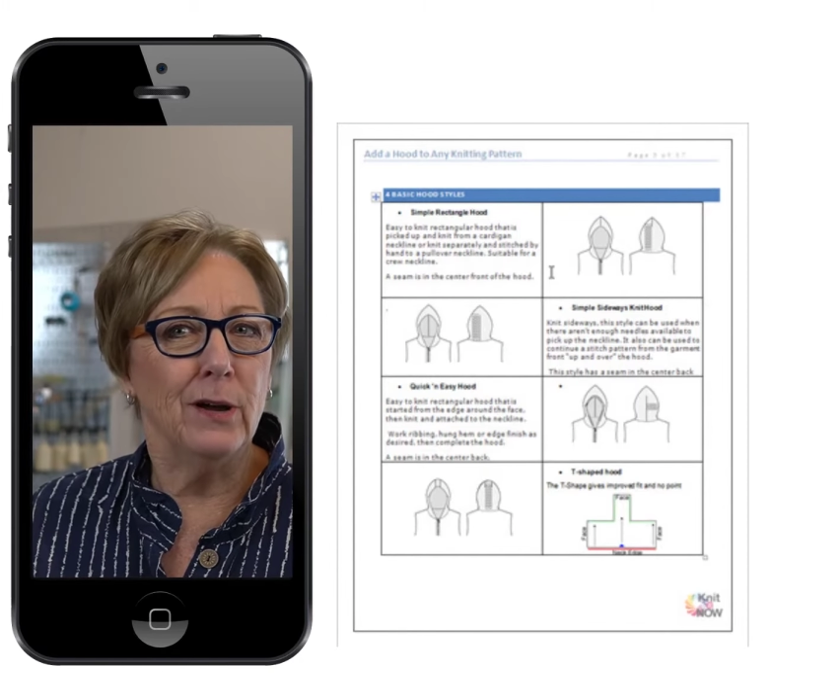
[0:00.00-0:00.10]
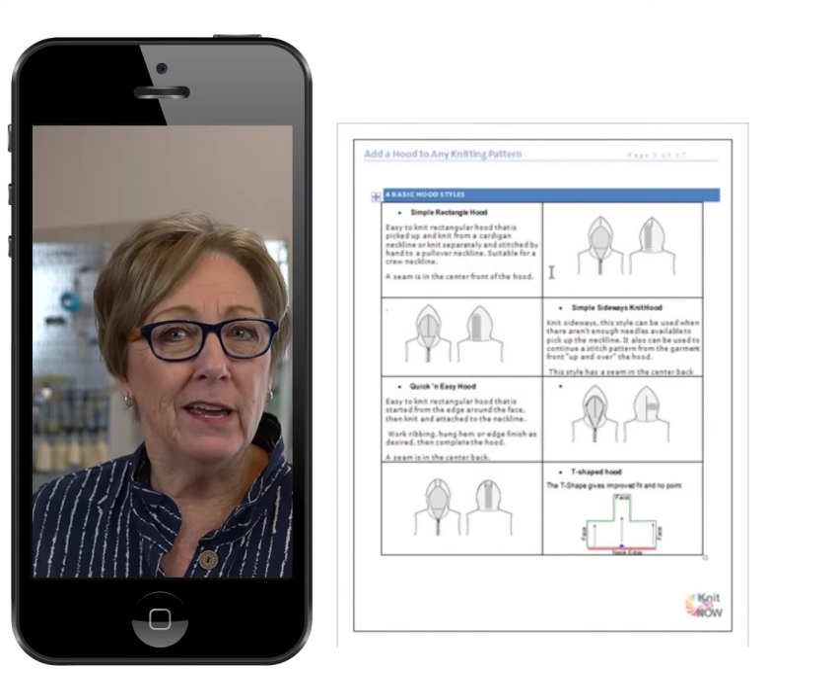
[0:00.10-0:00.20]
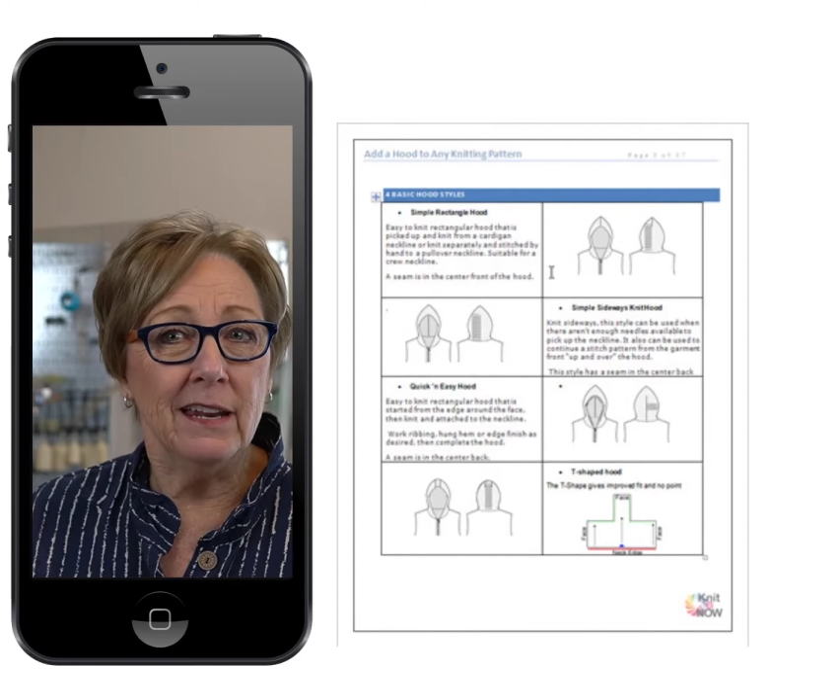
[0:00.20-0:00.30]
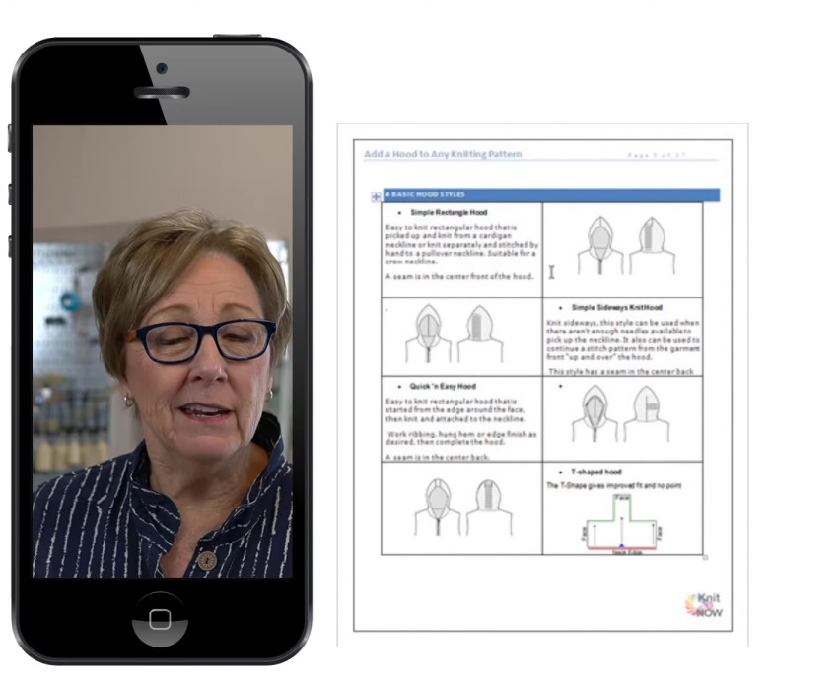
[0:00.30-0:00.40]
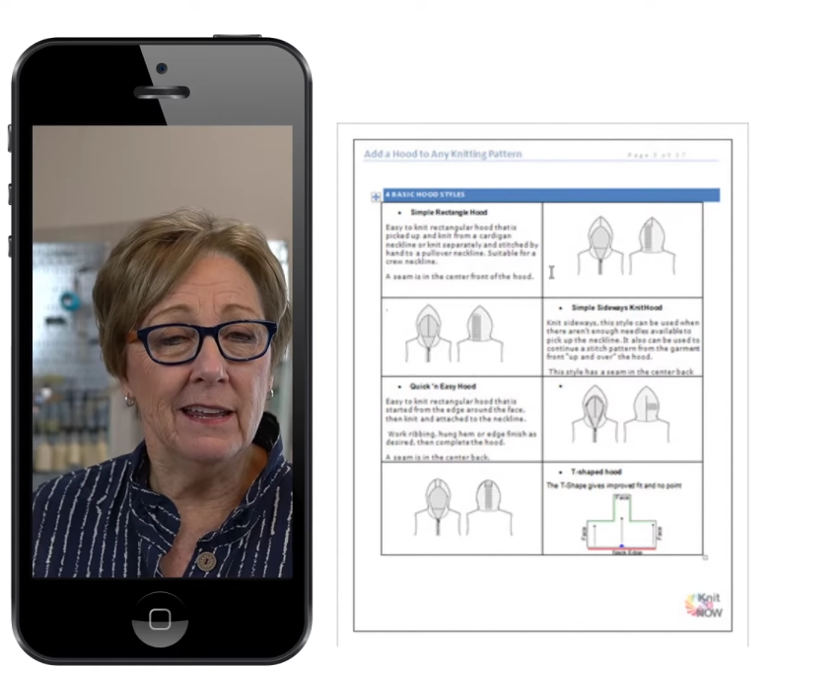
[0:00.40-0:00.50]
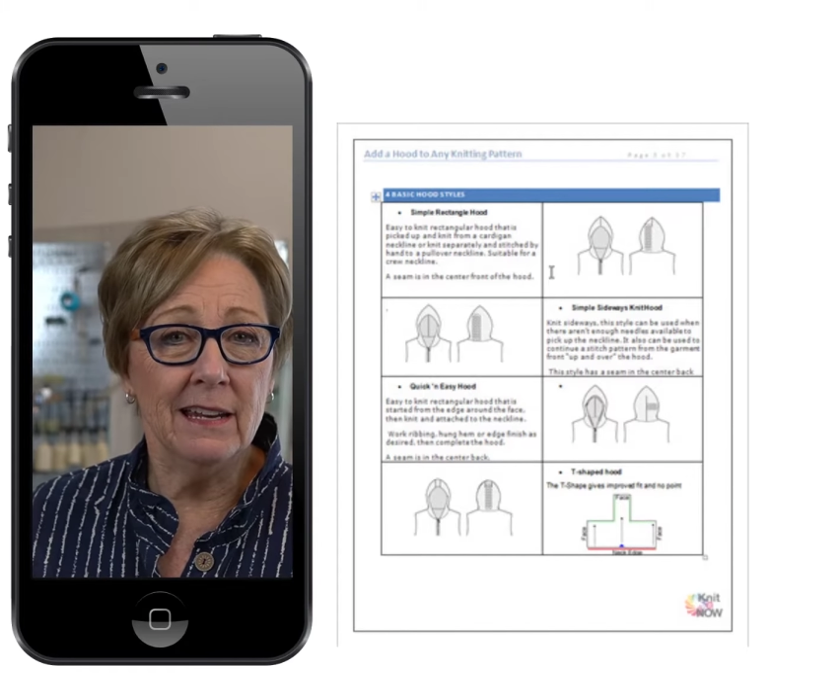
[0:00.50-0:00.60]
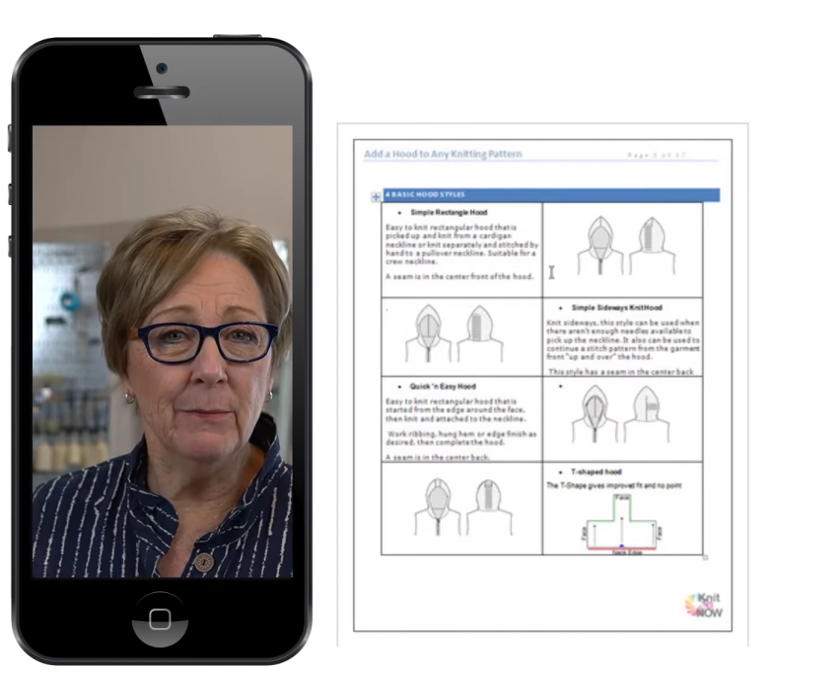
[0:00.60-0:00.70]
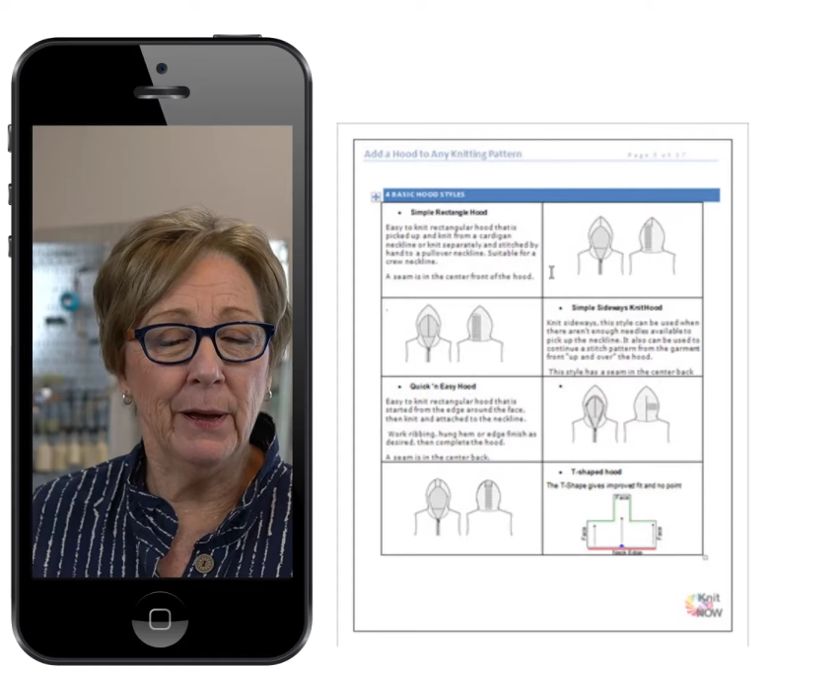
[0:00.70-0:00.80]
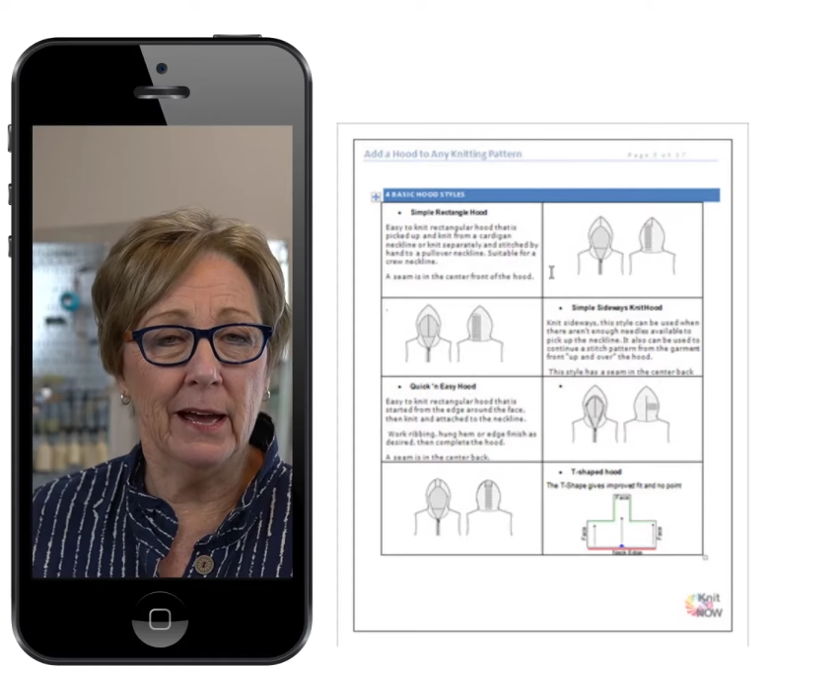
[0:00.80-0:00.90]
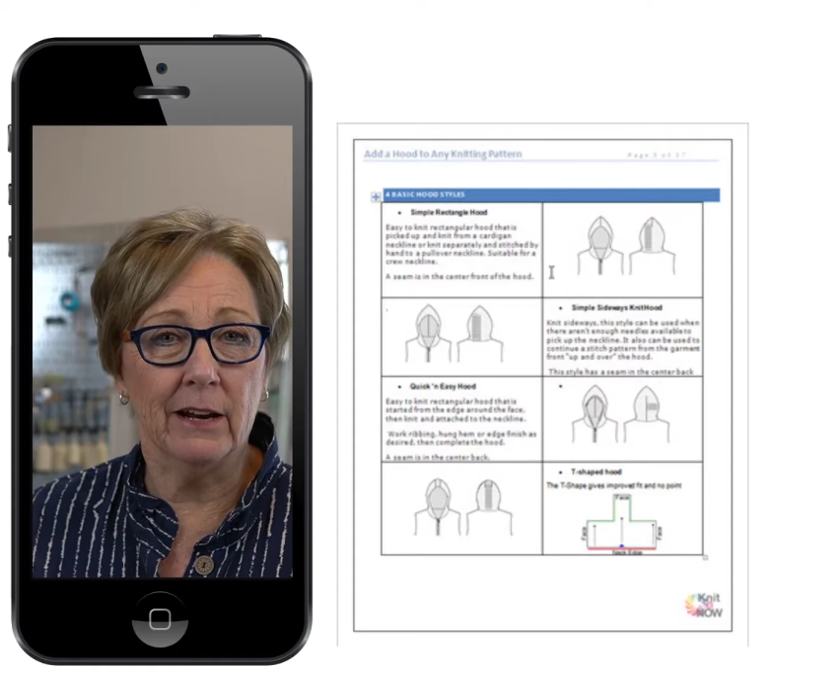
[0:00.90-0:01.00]
any knitting
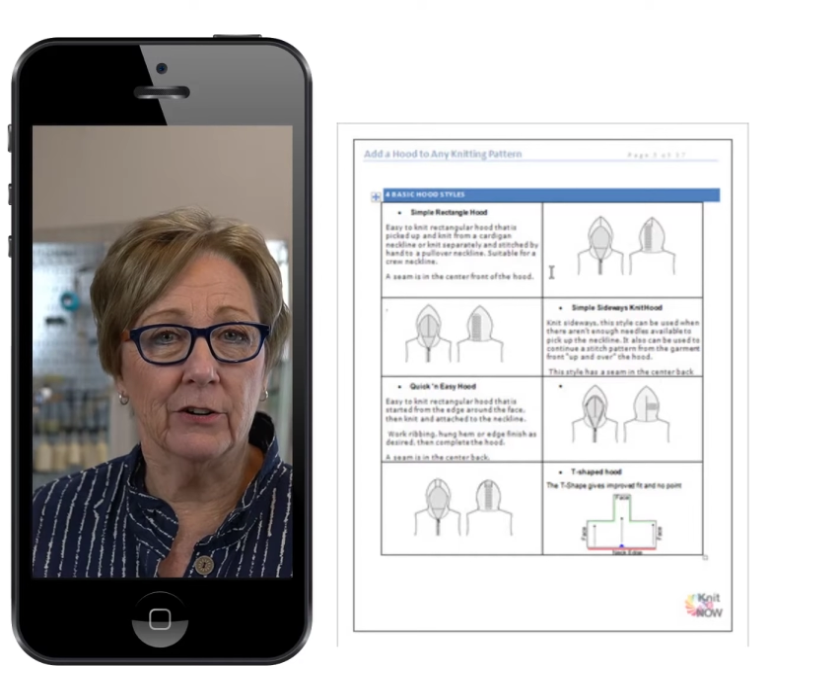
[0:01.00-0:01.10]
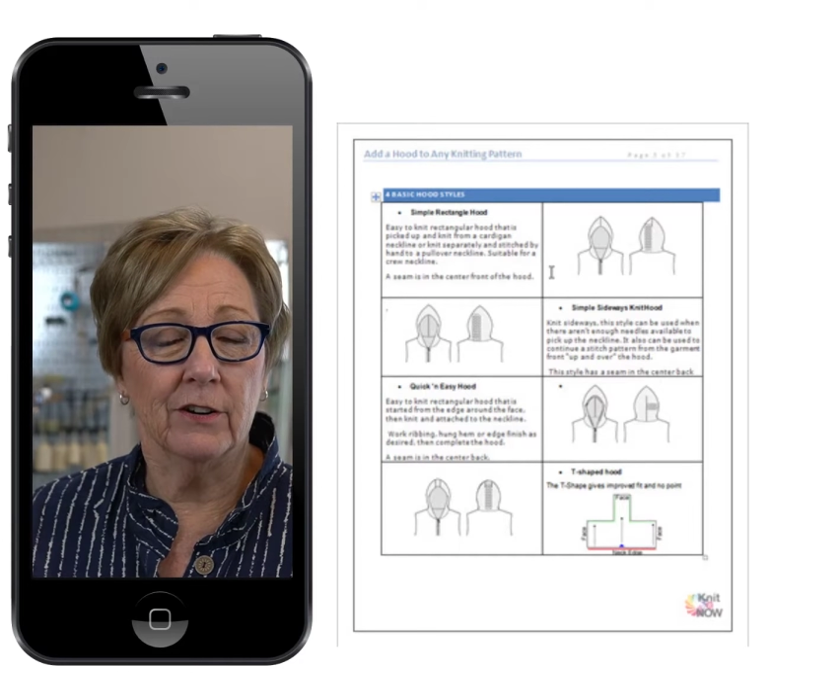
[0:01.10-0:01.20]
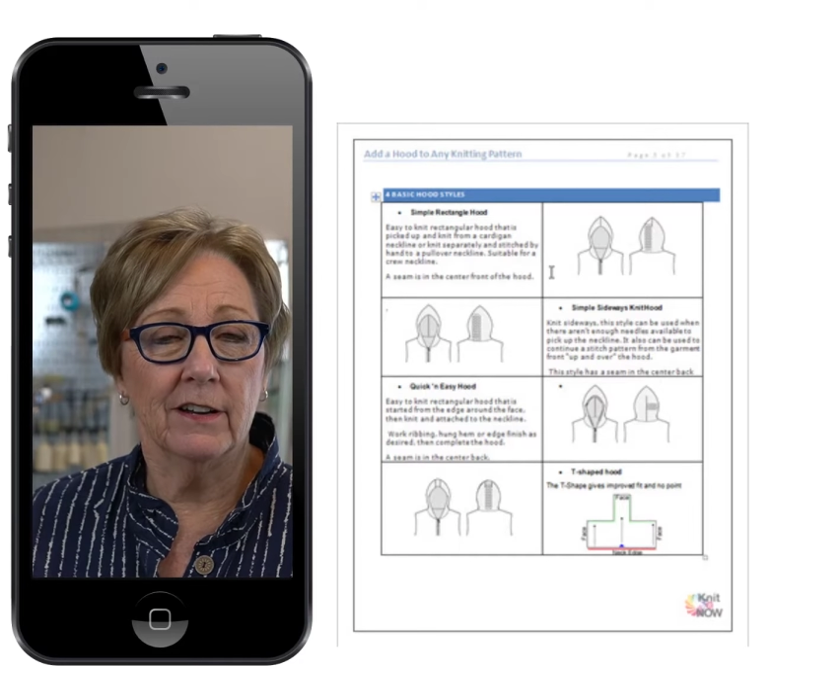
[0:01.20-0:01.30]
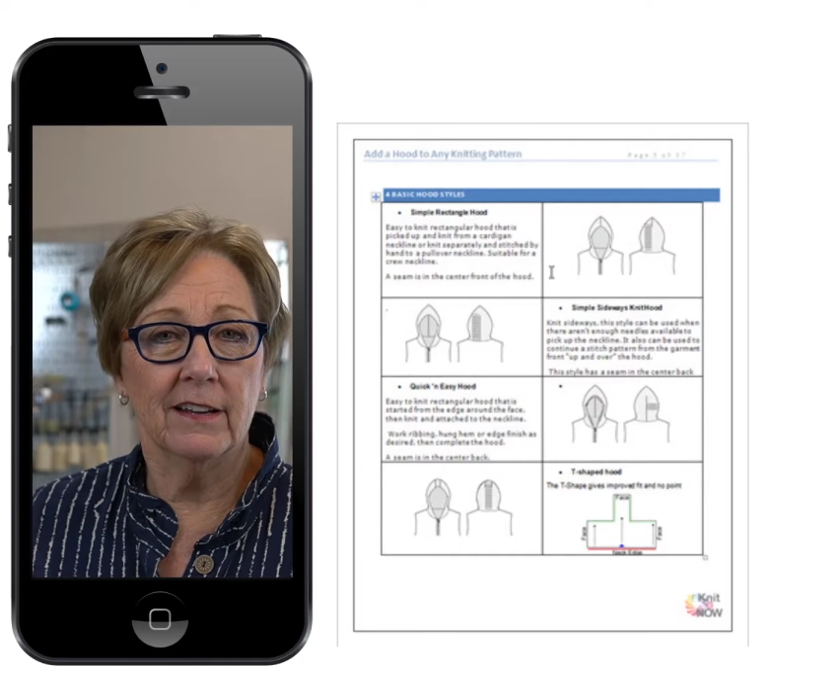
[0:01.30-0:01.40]
pattern.